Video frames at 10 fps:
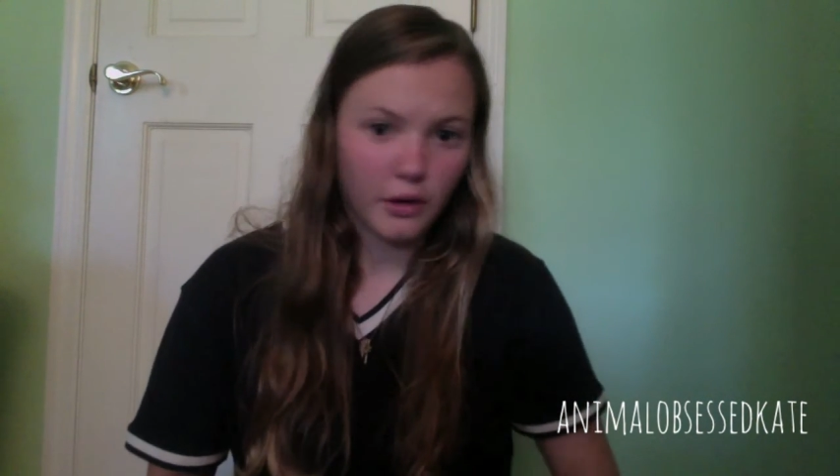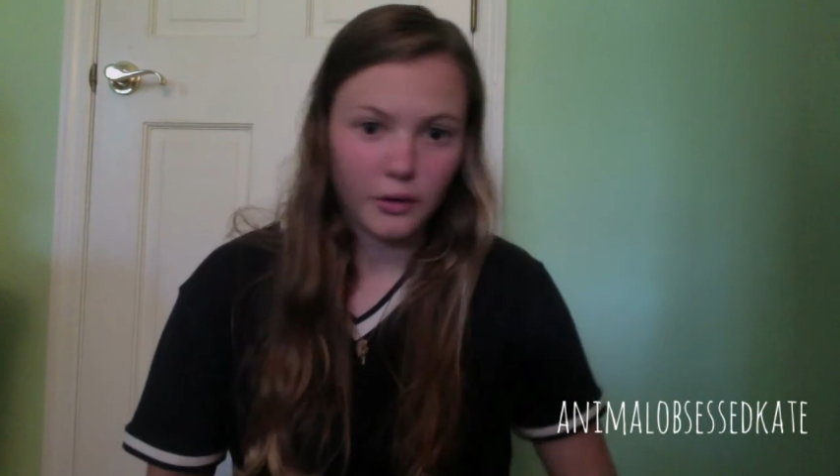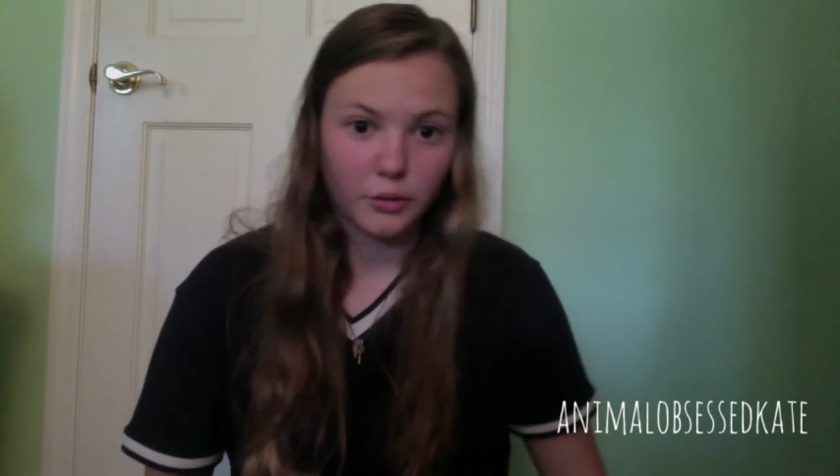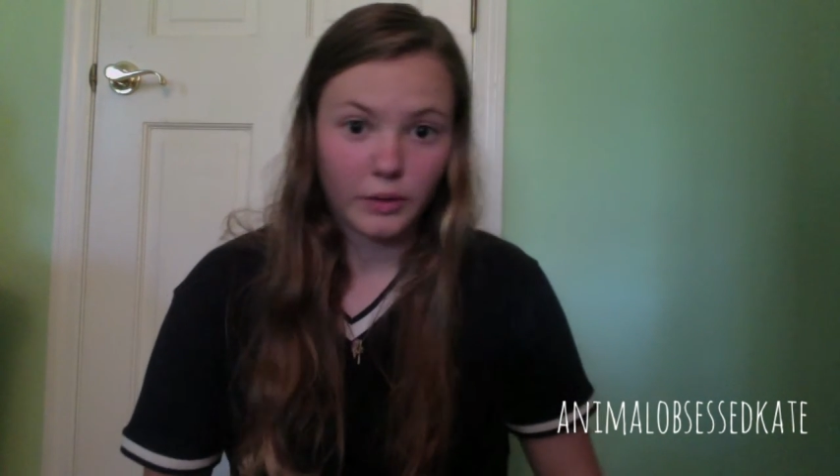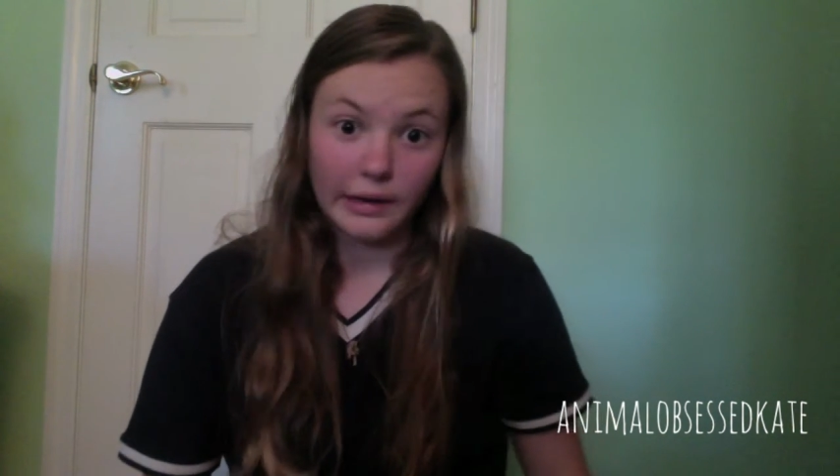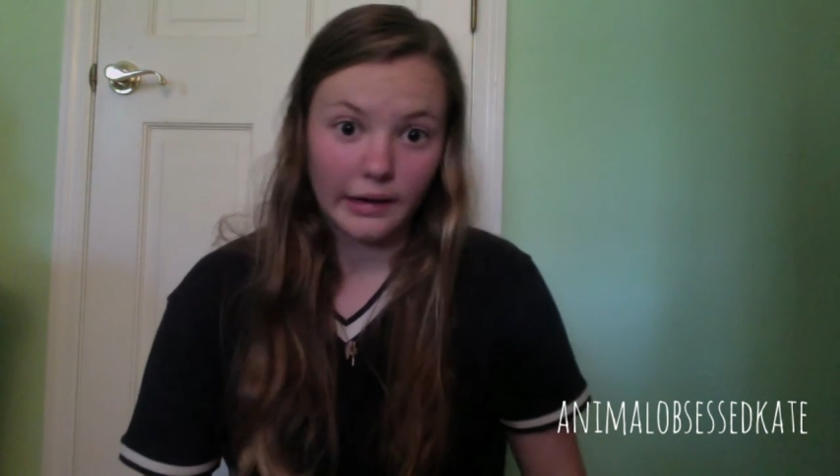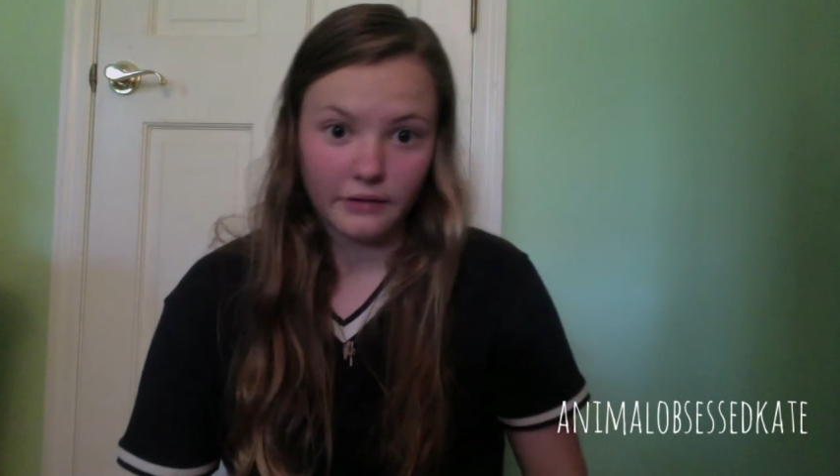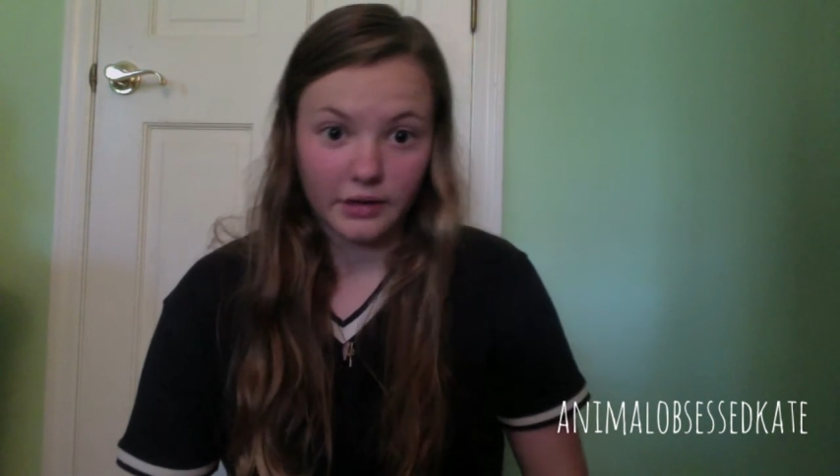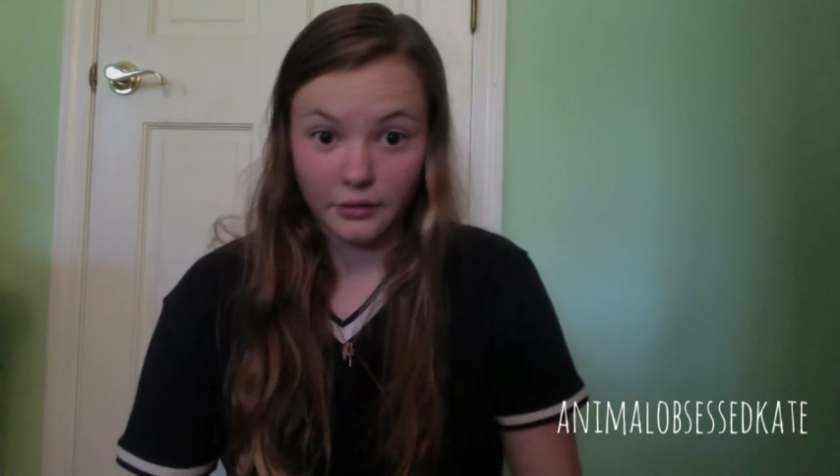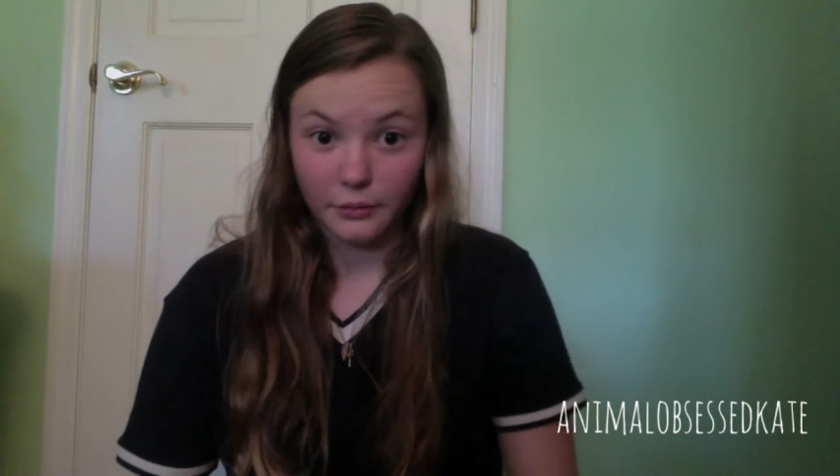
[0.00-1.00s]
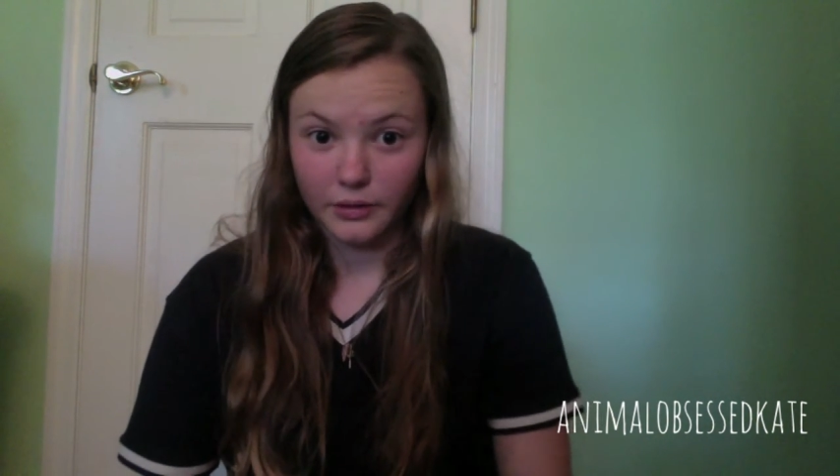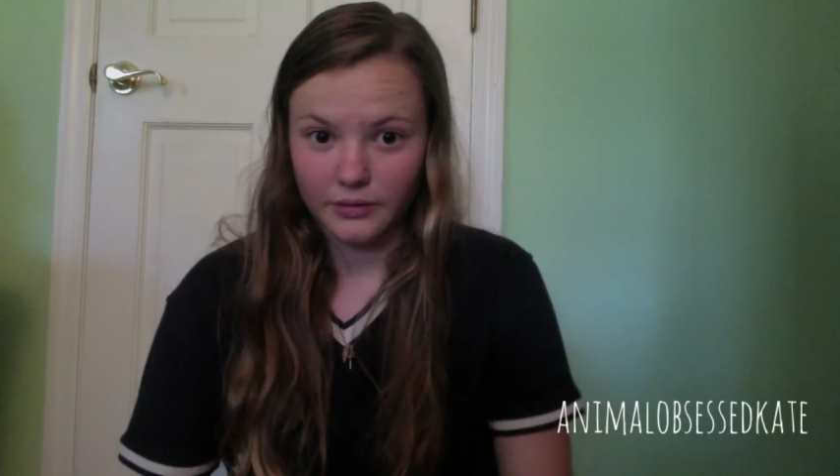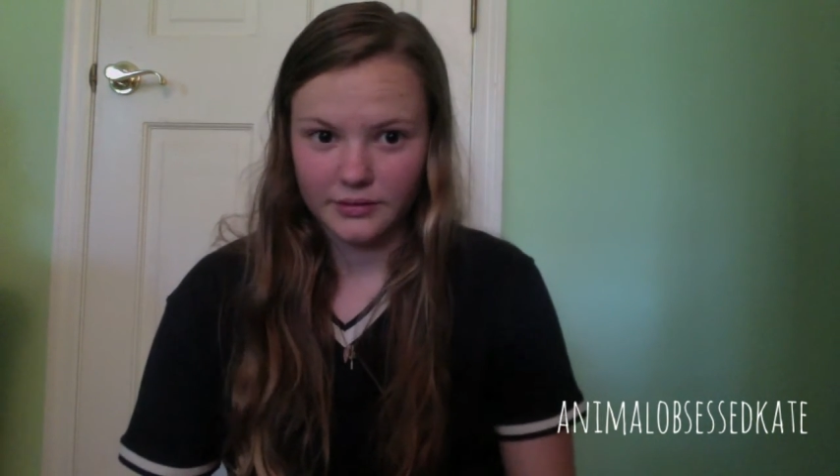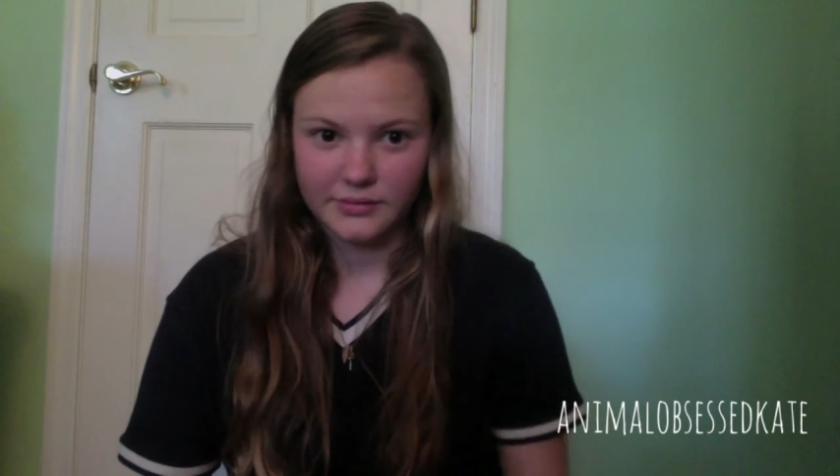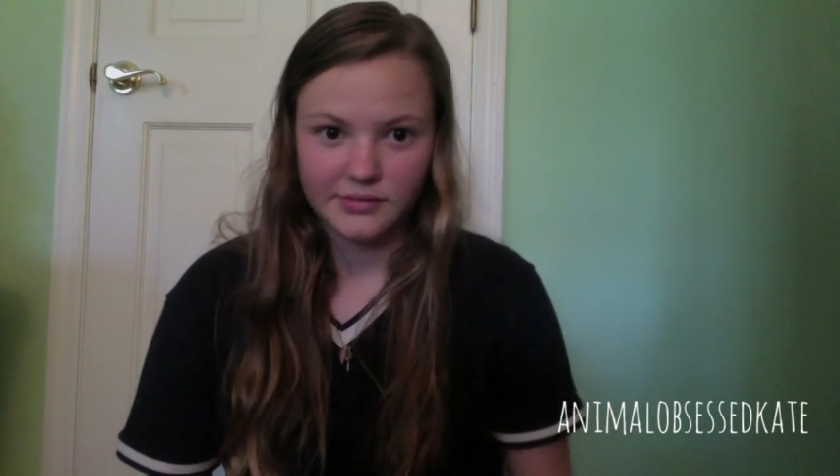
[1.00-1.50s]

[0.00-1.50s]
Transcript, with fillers: you can't have another one because,